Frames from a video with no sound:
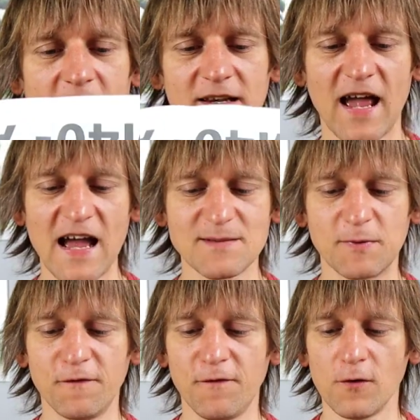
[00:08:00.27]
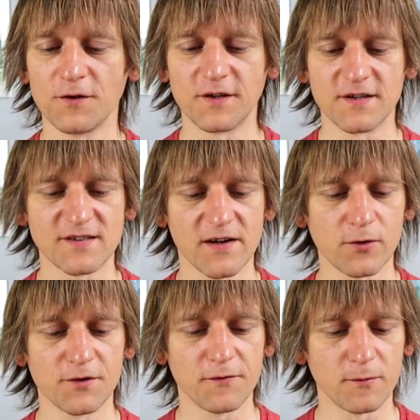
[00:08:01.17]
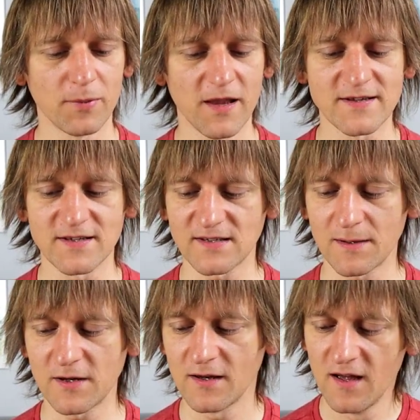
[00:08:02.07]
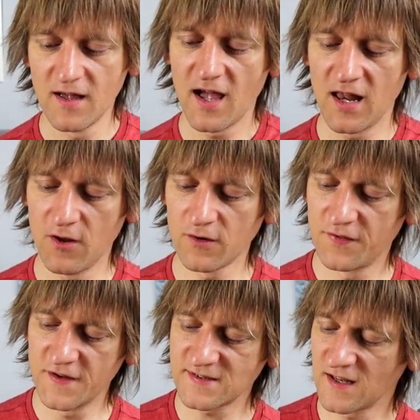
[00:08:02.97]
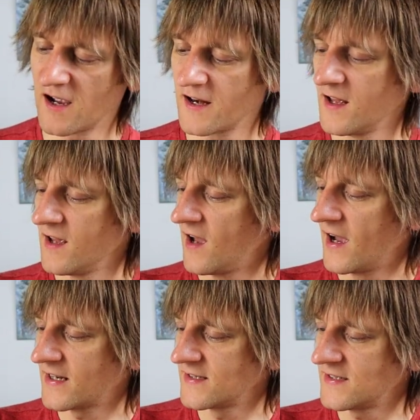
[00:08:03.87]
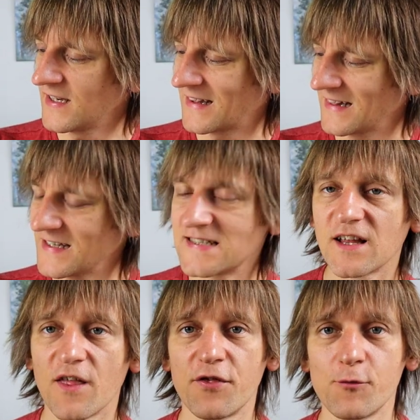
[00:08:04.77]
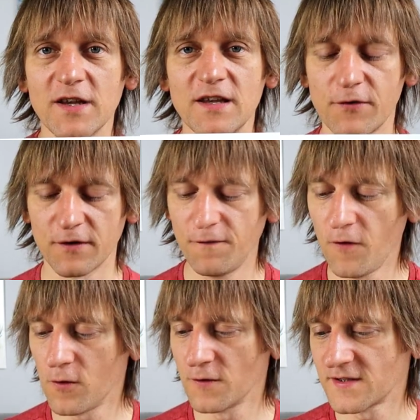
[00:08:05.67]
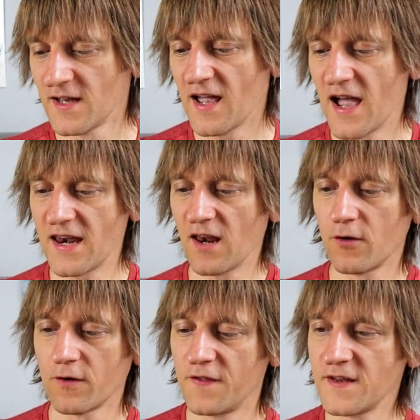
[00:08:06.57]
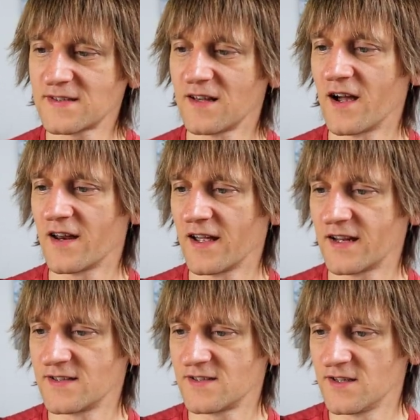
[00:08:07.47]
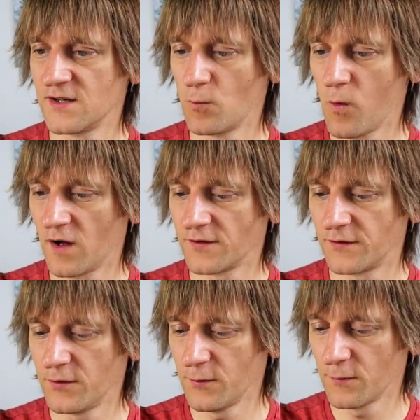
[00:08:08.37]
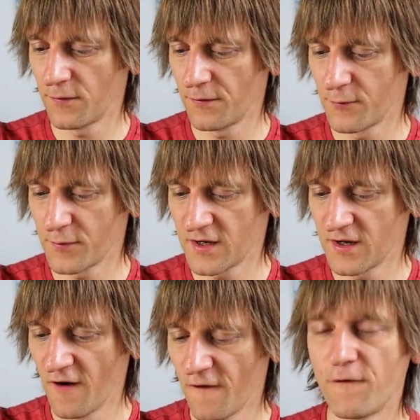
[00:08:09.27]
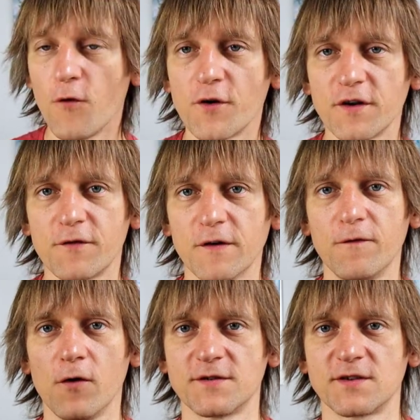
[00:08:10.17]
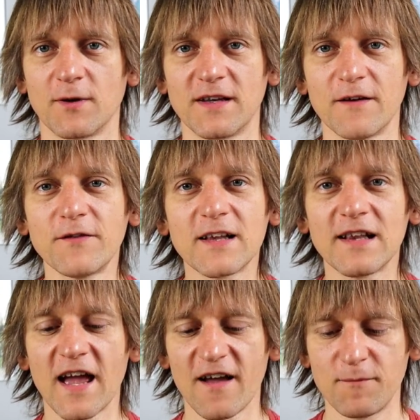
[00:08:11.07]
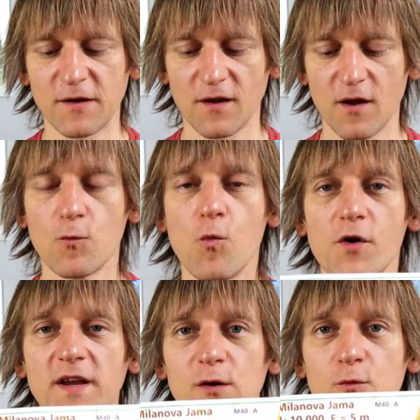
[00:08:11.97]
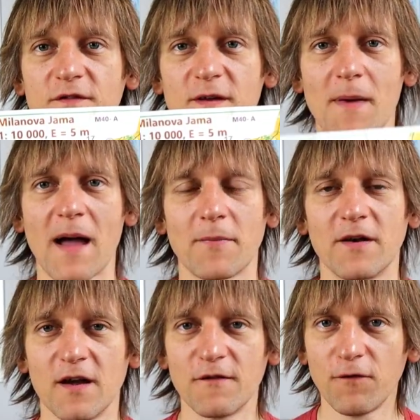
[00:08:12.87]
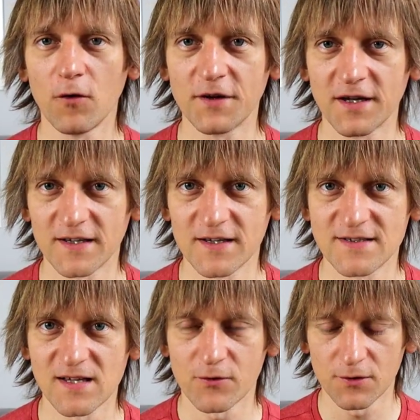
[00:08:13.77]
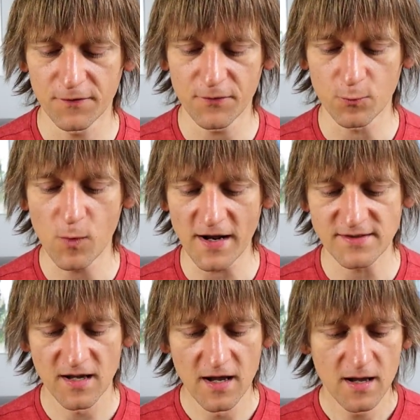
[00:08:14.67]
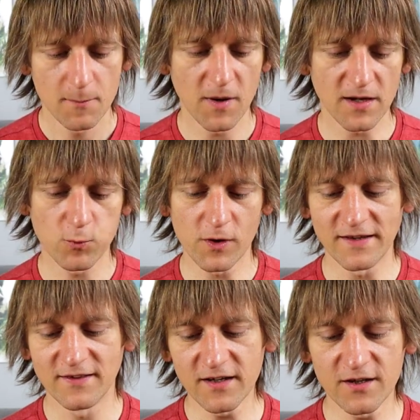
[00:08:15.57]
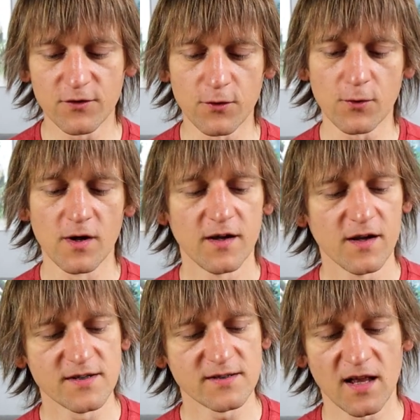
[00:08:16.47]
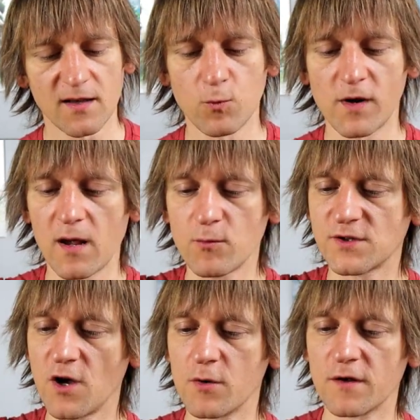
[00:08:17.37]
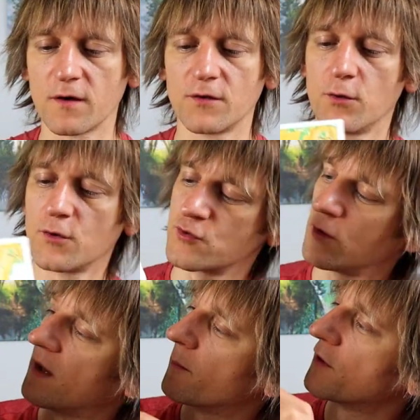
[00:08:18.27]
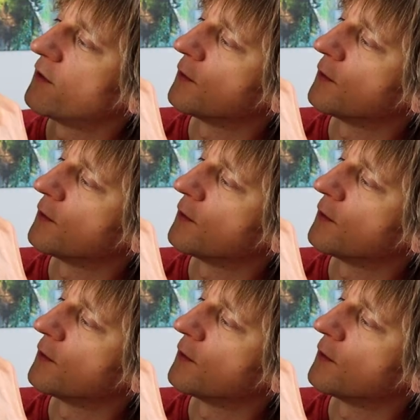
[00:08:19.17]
but it has been folded in several different places. I mean, along this line, I can see at least three different folds, and along this line, I can see one, two, three, four different folds. So I definitely have been working with the map and, and folding it in several different ways. But what I didn't do is that when I was going to control number